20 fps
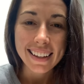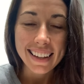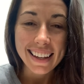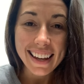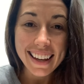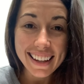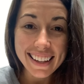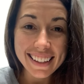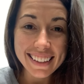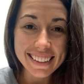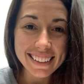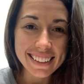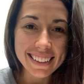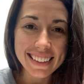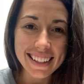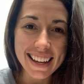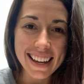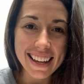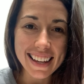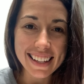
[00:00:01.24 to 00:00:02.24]
Hey,
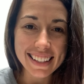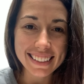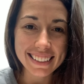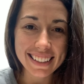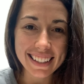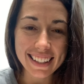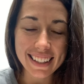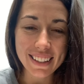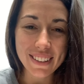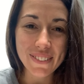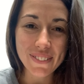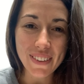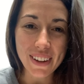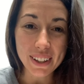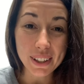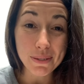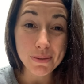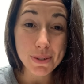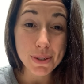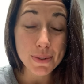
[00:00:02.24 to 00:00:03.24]
and
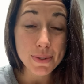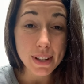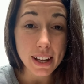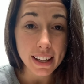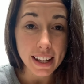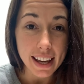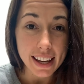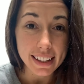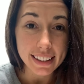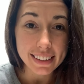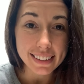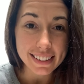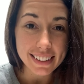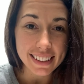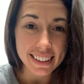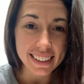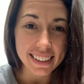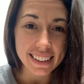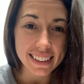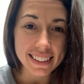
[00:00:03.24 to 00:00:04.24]
welcome to day
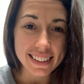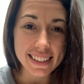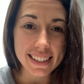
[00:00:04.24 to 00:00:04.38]
8.